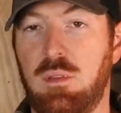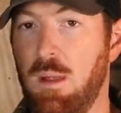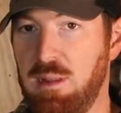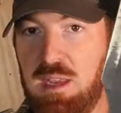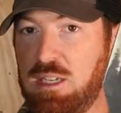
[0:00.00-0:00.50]

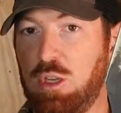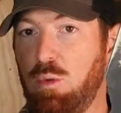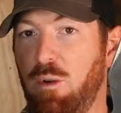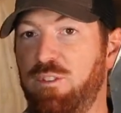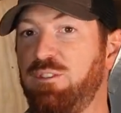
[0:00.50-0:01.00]
I mean, these two
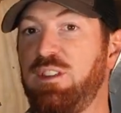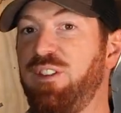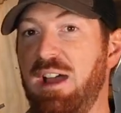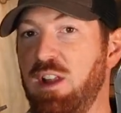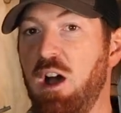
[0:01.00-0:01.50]
were
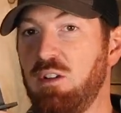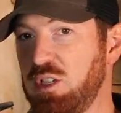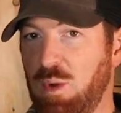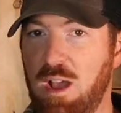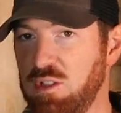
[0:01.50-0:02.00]

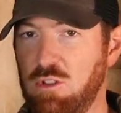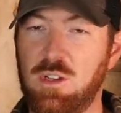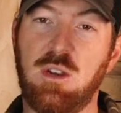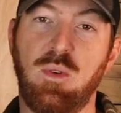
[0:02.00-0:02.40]
$55 when I was looking